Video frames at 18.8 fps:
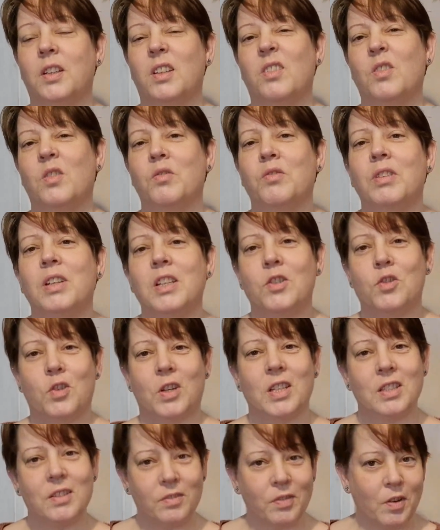not really
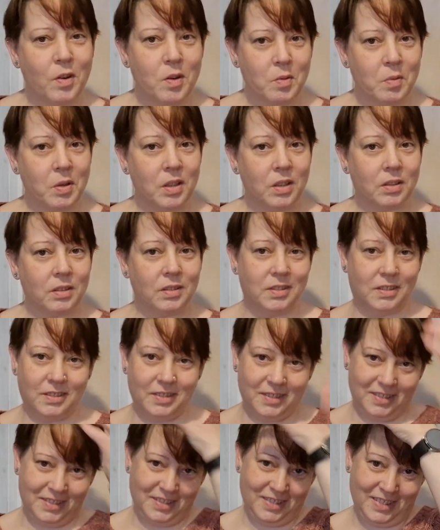dressed very well.
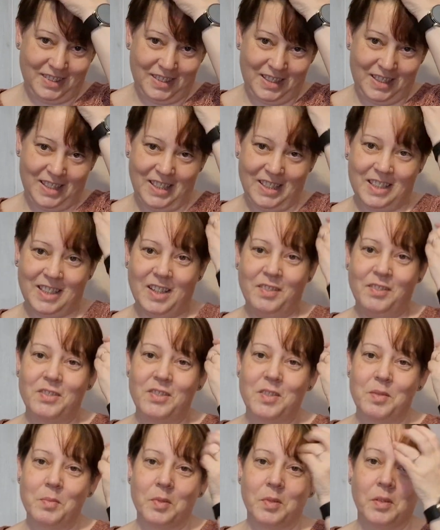They're
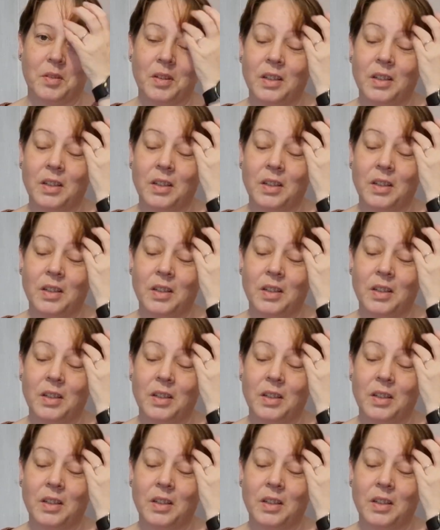comfortable,